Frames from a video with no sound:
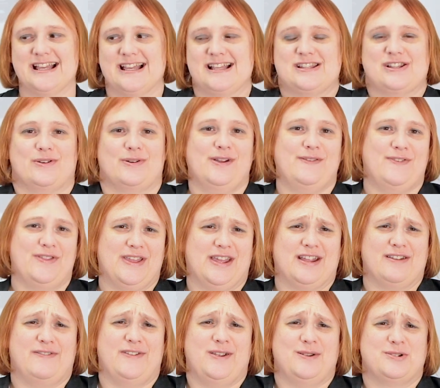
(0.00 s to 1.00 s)
Sorry for the
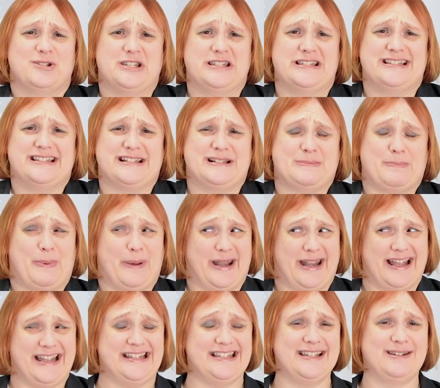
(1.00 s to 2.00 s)
confusion, but
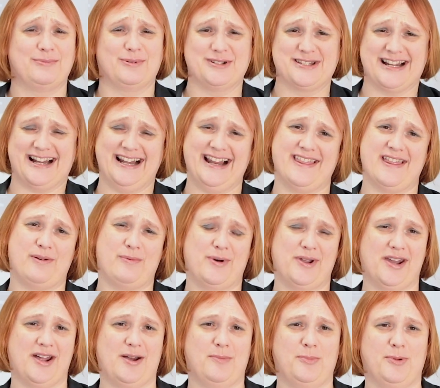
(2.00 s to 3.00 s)
I did want to clear that
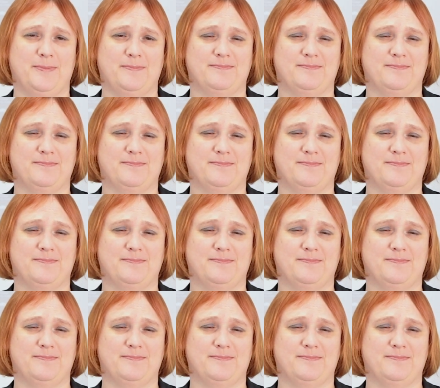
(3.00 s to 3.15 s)
one up.